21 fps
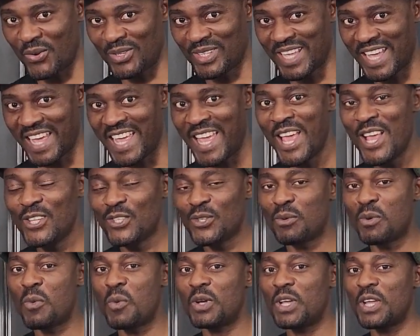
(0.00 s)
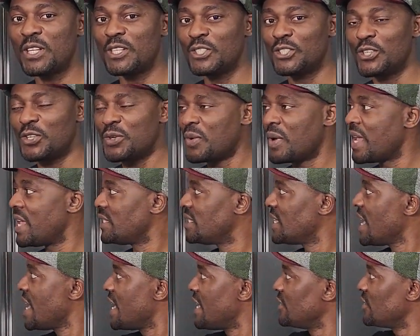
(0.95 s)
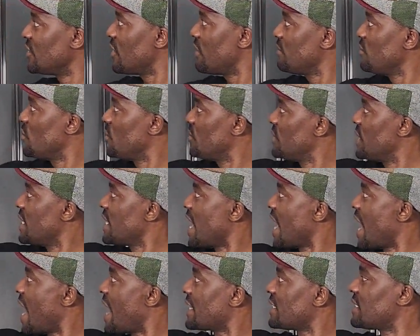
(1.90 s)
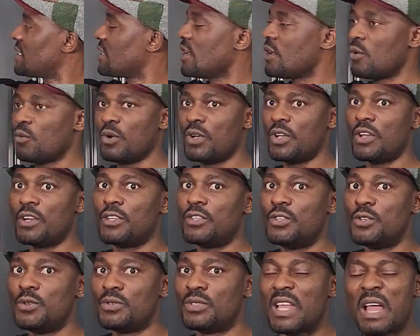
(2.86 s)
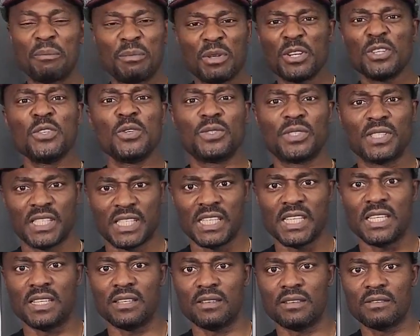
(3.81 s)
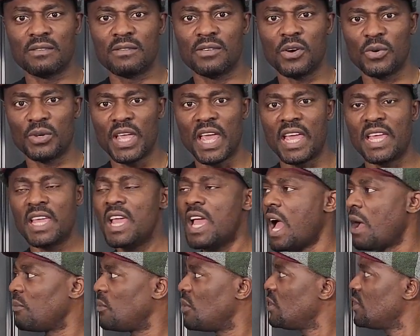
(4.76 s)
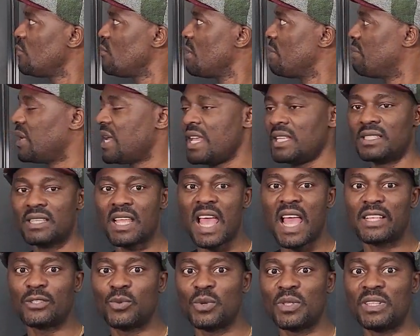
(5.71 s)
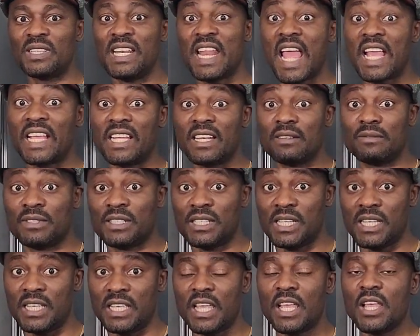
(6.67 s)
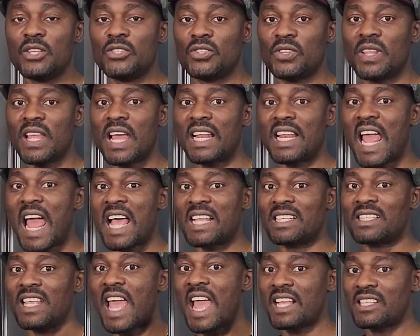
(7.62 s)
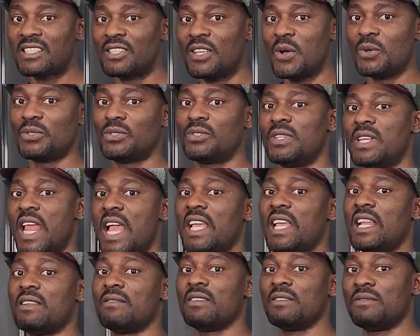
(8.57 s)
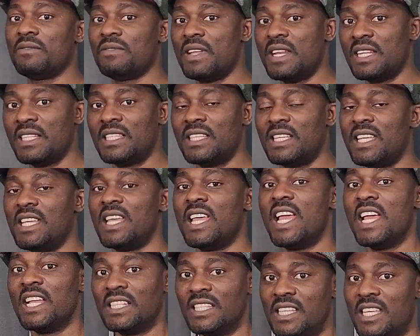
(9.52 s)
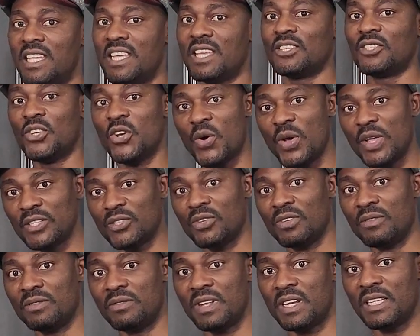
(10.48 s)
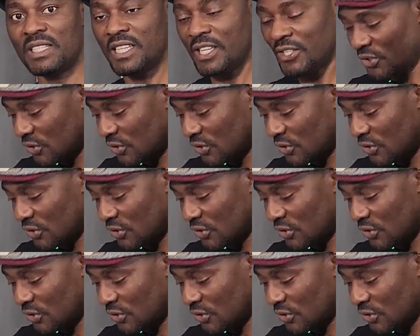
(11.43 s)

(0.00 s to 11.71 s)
Okay, so what we're gonna do is instead of using x, we're gonna use, I'm gonna use t. Okay, I'm going to replace x with negative t so that as x goes to negative infinity, t is going to infinity.